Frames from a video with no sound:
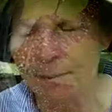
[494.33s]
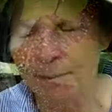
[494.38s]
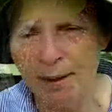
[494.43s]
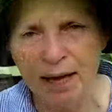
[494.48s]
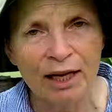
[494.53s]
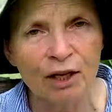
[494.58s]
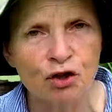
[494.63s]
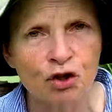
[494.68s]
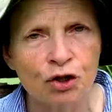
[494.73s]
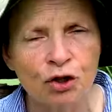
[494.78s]

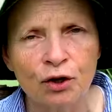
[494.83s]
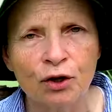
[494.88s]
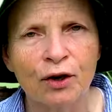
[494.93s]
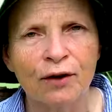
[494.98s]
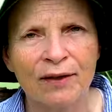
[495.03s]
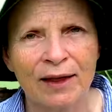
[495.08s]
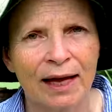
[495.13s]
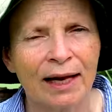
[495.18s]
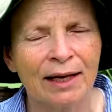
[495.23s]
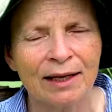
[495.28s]
make
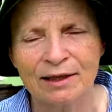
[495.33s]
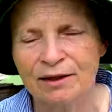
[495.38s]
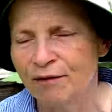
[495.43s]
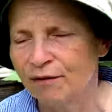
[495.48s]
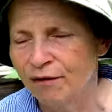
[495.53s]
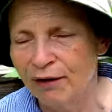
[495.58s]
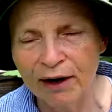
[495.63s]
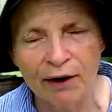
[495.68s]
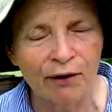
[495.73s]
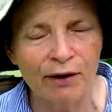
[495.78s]
sure that it's
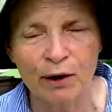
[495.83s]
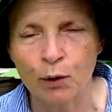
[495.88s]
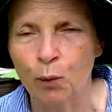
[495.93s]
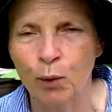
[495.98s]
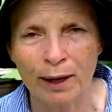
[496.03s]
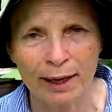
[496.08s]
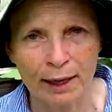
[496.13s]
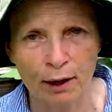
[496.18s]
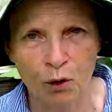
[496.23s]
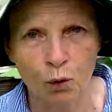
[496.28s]
very
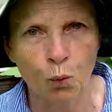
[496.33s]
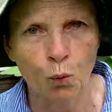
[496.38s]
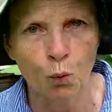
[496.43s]
well